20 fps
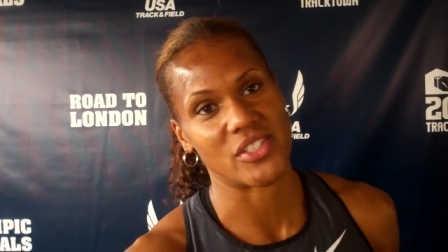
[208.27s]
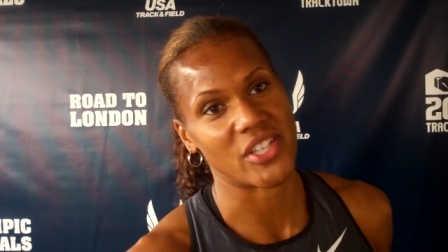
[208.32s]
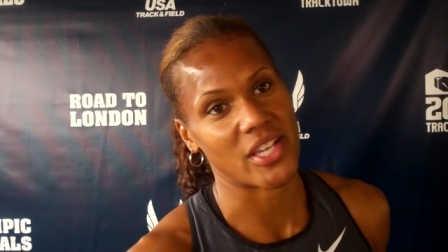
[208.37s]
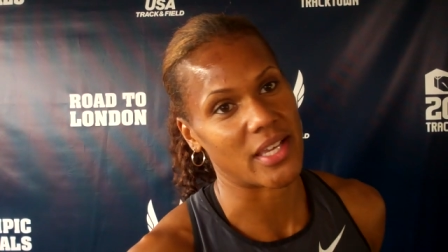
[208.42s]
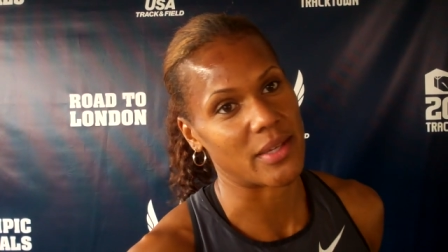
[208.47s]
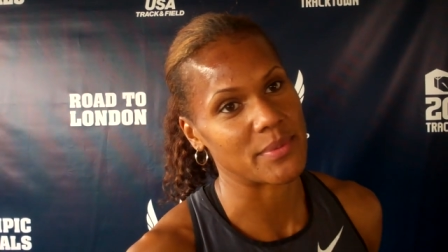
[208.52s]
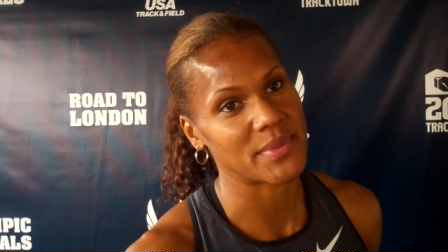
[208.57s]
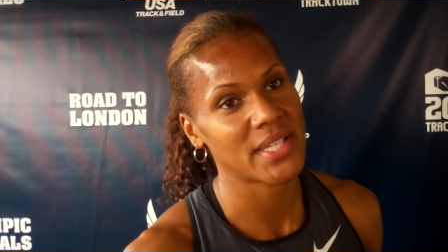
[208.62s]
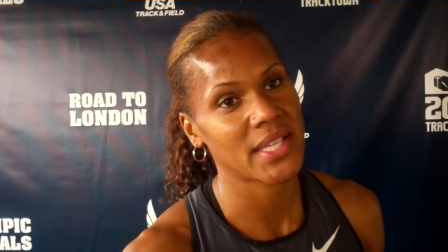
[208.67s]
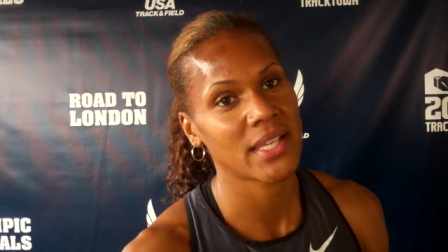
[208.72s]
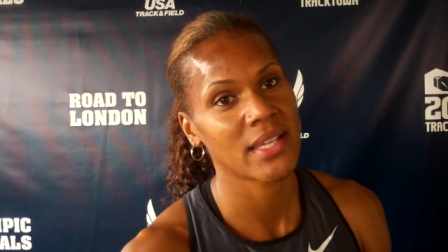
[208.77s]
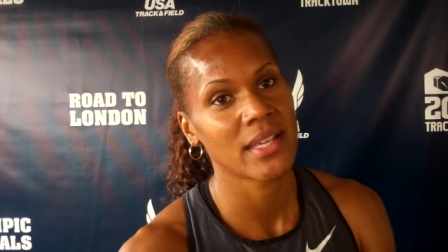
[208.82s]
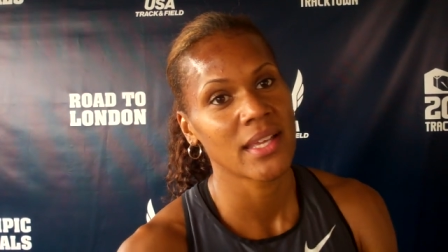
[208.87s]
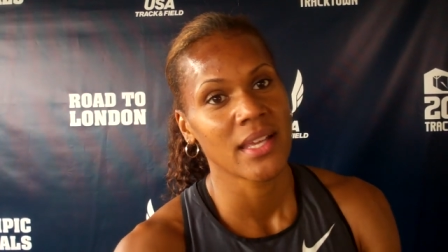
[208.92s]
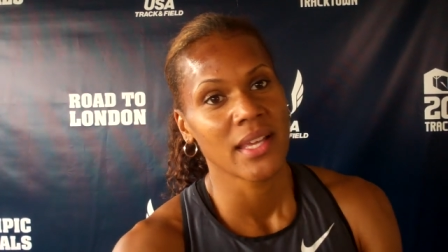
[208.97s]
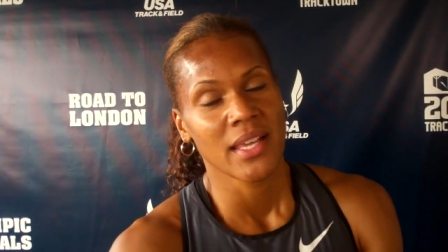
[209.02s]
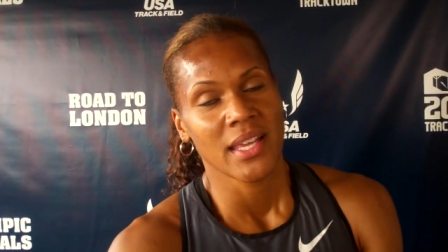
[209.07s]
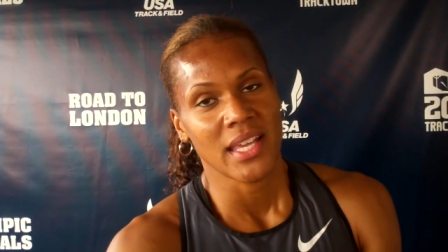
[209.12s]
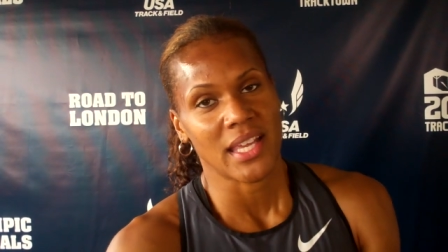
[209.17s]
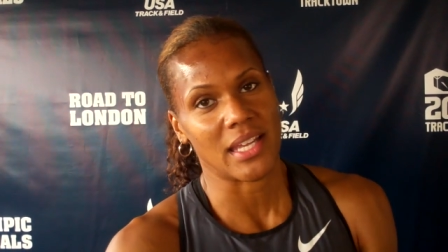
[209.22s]
James
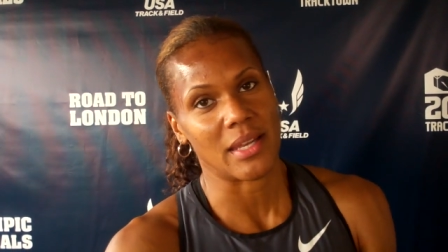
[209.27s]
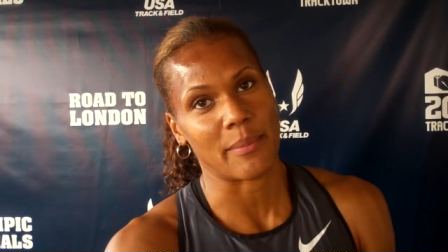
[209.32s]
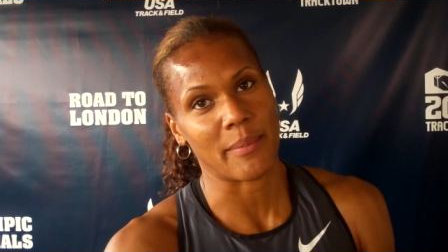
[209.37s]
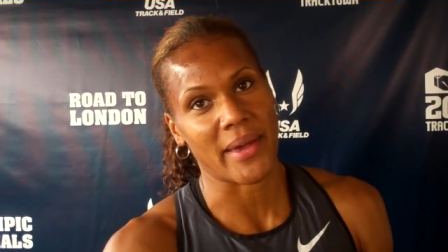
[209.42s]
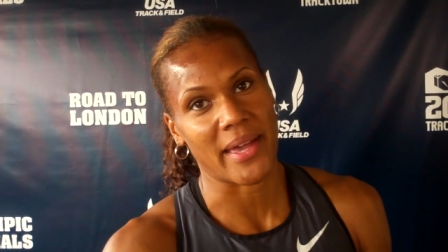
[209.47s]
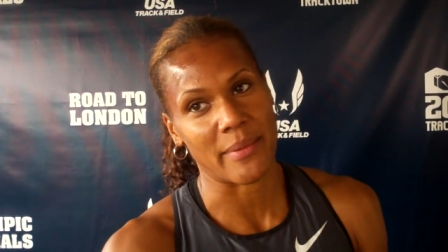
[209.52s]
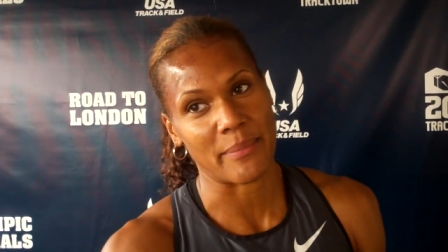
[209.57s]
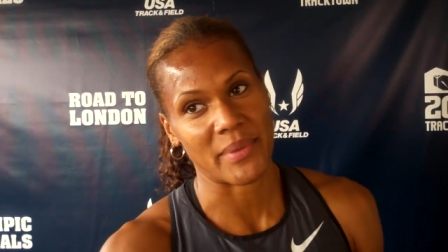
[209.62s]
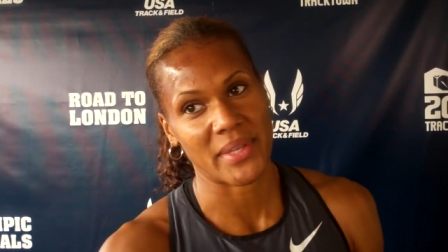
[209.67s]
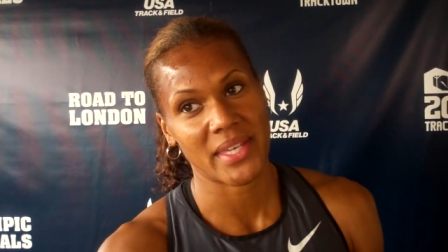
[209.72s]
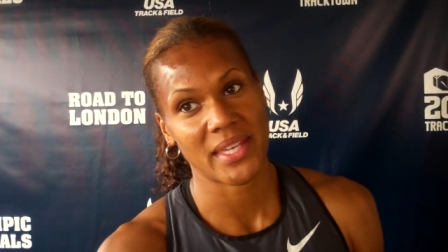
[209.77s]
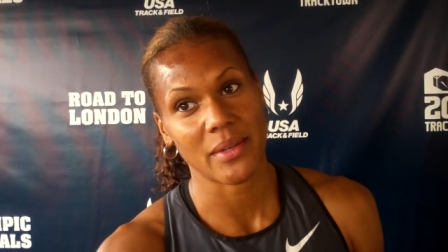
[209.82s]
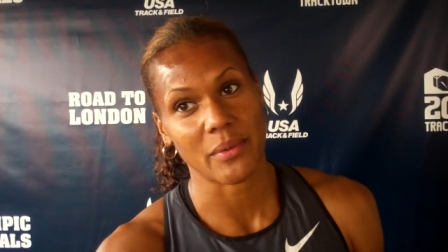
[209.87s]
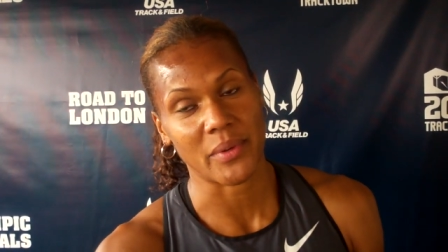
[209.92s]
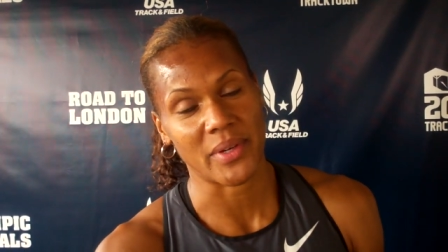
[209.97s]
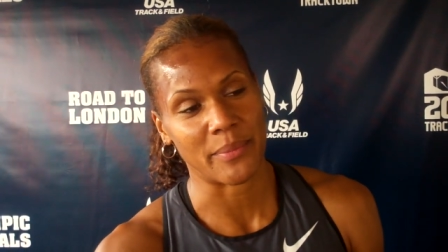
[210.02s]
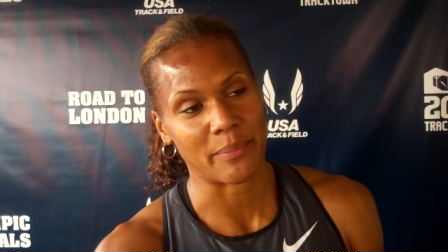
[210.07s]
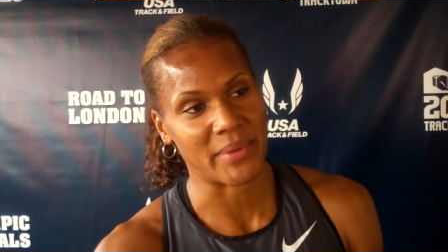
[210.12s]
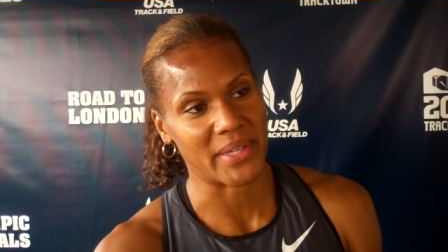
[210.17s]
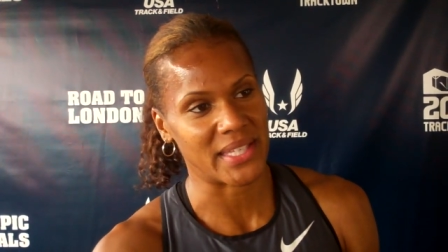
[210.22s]
and the Miami Heat
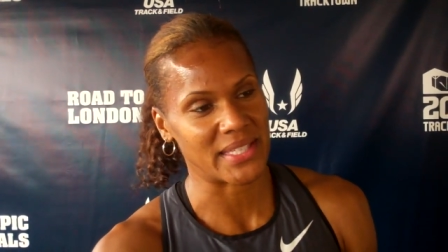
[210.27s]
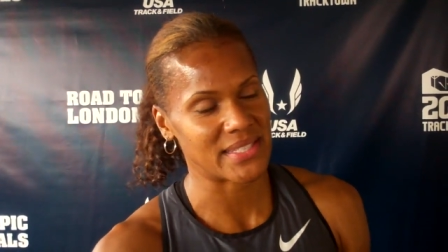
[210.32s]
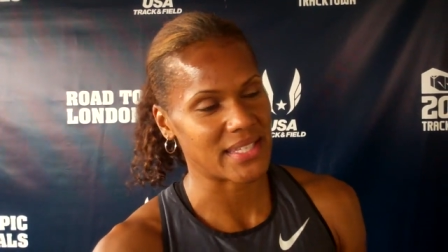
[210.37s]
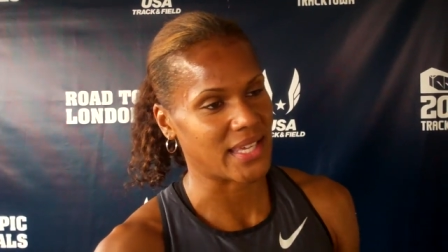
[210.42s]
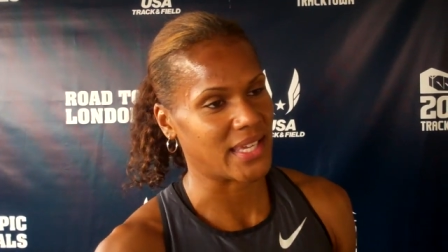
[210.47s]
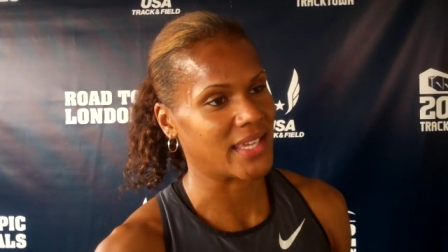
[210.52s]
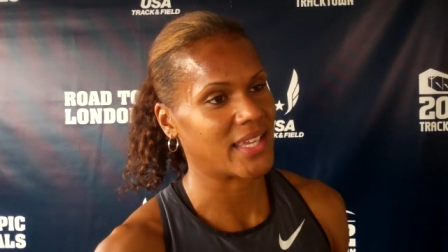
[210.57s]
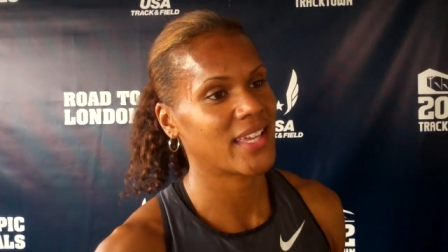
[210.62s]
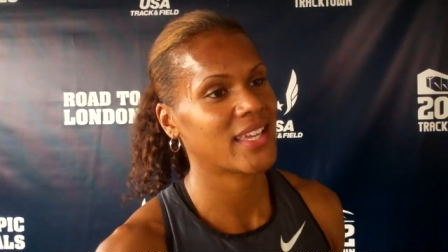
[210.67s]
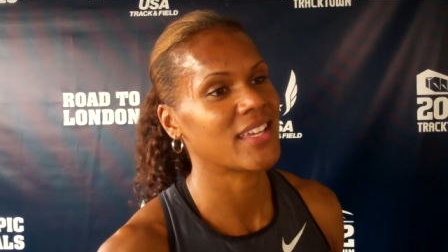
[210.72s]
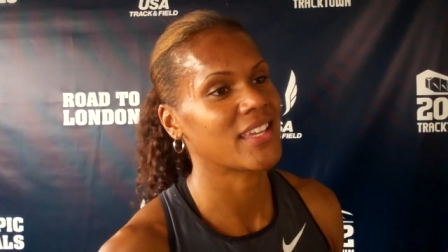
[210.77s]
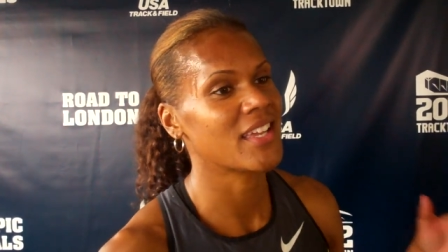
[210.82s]
win, but it's like